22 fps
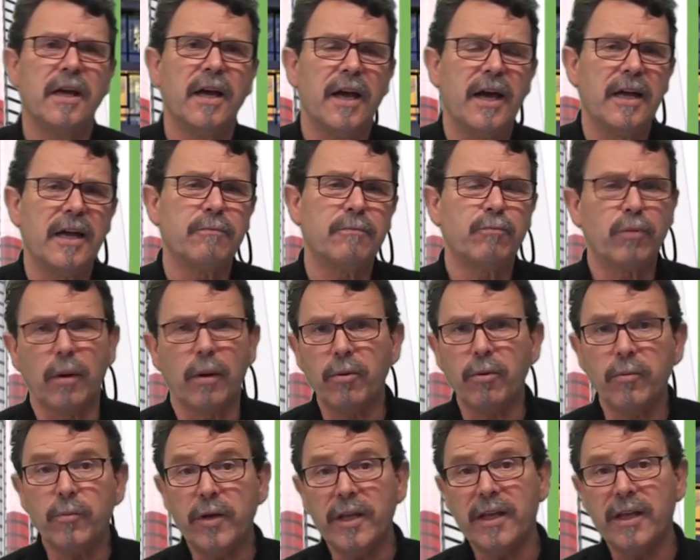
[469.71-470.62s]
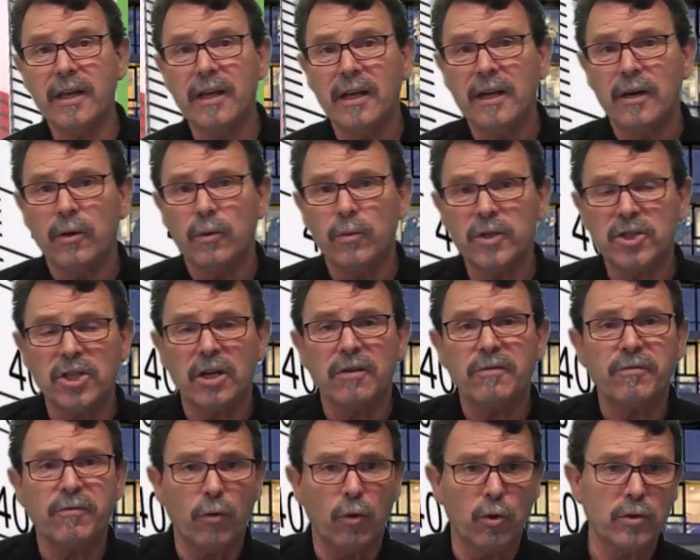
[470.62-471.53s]
and probably which are
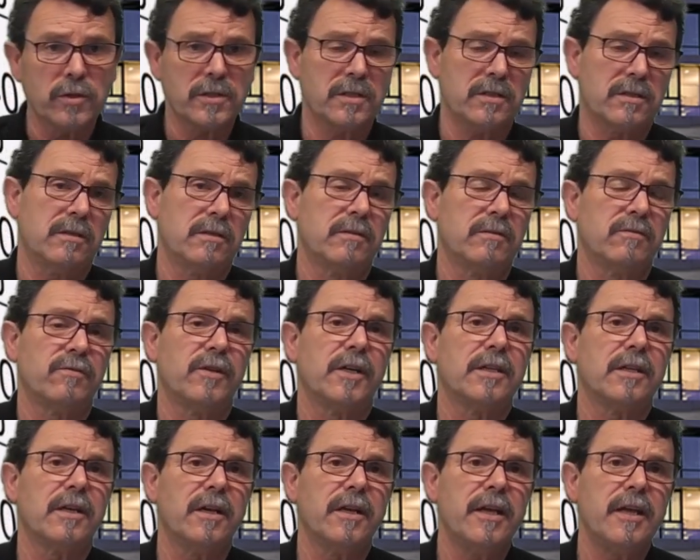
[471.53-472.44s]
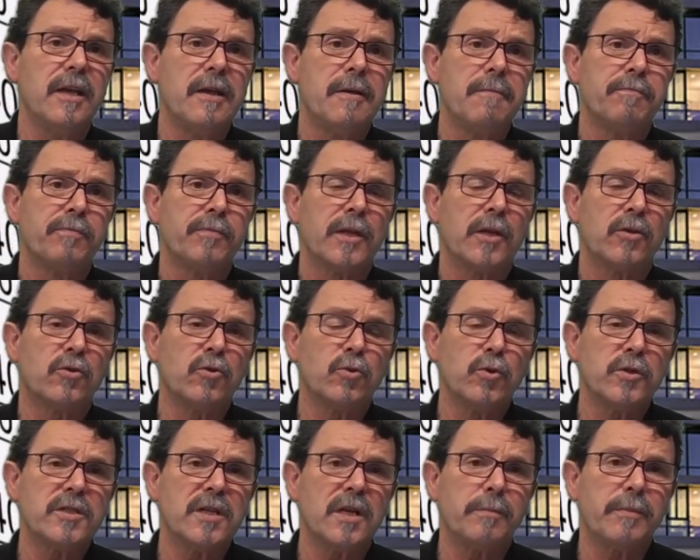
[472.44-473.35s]
forced, finally, to do
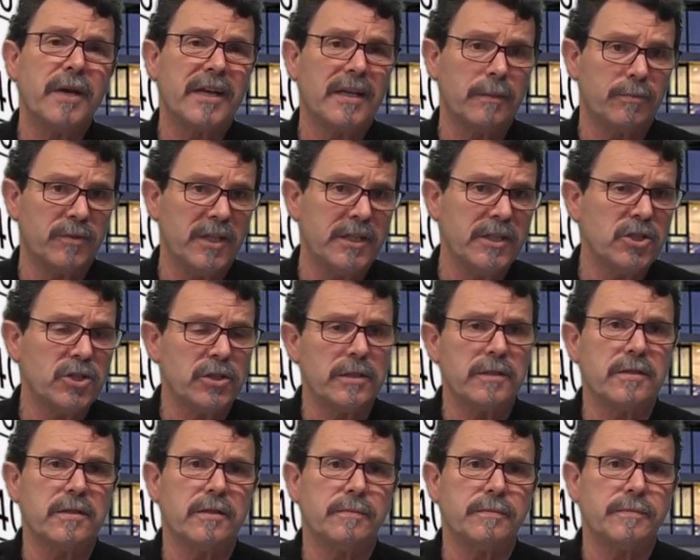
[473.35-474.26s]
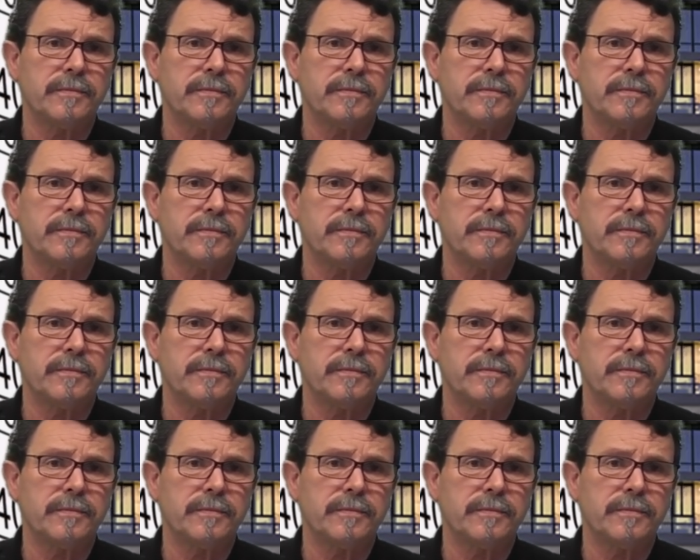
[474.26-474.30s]
some adaptations.